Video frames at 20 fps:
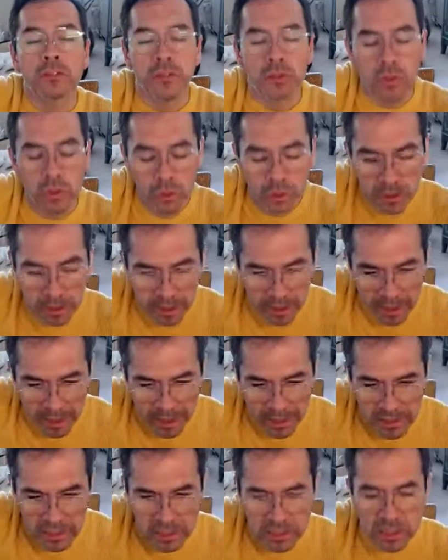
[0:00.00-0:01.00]
Do the
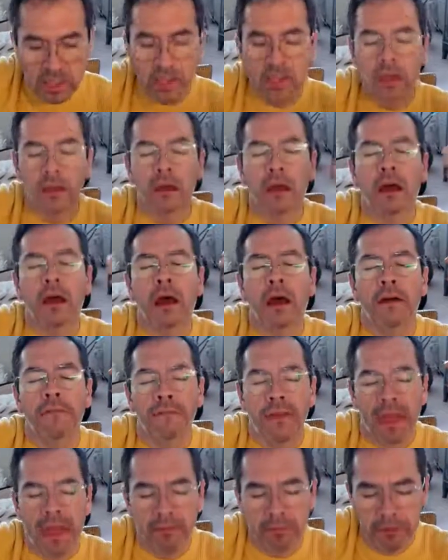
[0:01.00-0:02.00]
list
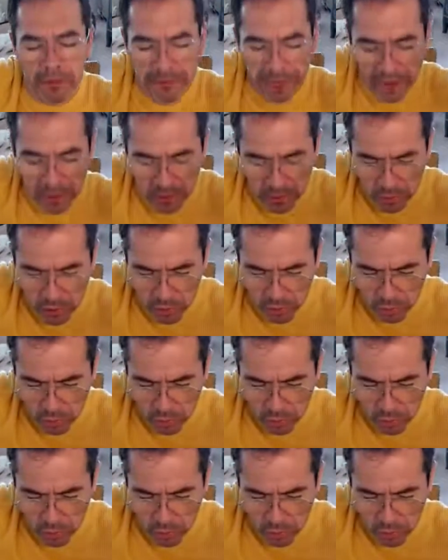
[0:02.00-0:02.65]
of everything you